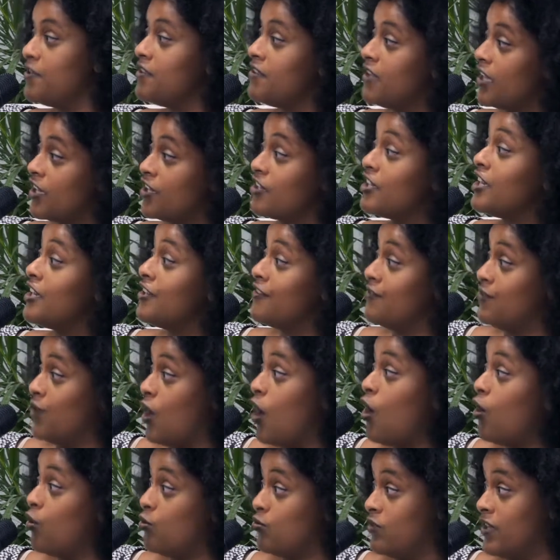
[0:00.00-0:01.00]
they're going to
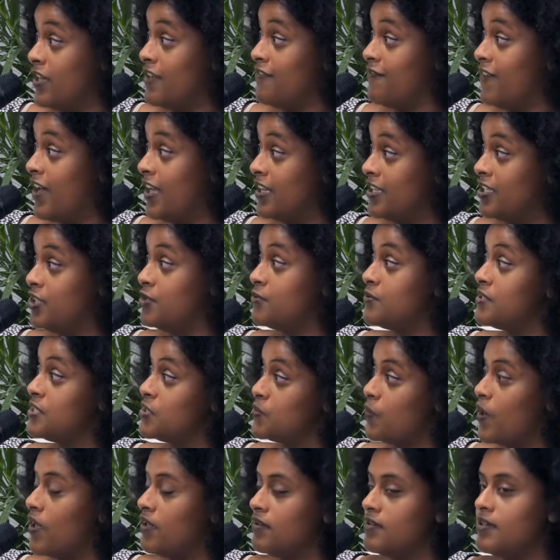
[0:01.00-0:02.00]
hold their value as
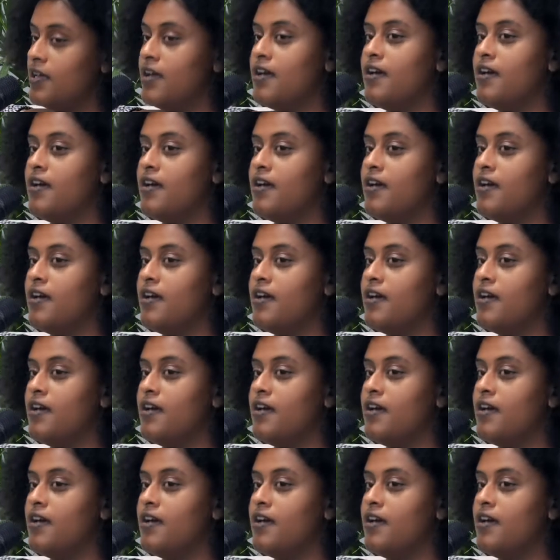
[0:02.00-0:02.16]
well.